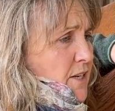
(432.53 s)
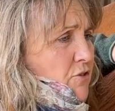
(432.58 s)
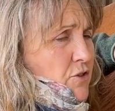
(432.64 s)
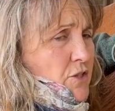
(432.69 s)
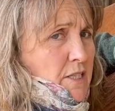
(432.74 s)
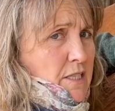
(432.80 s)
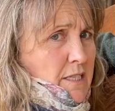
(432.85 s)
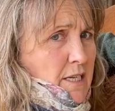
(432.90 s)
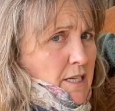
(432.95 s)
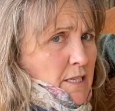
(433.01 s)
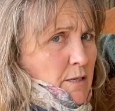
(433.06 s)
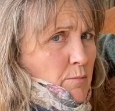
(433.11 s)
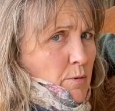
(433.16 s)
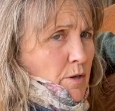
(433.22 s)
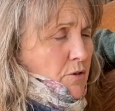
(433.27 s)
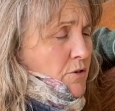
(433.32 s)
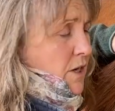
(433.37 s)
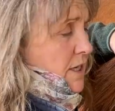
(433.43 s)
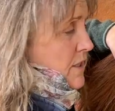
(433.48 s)

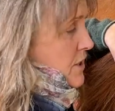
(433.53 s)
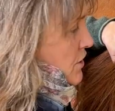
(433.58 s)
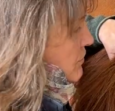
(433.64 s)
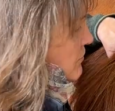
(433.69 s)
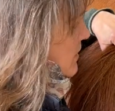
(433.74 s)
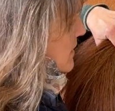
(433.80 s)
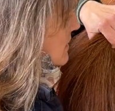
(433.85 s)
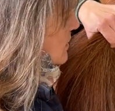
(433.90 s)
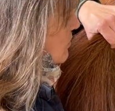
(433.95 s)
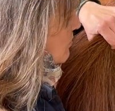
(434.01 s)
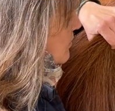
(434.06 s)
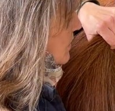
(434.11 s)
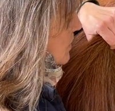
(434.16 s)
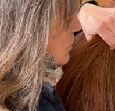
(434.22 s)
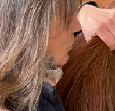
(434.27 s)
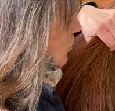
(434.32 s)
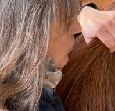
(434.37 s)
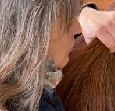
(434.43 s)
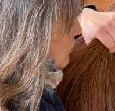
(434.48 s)
understandable unless you've had somebody
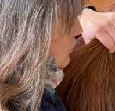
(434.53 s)
talk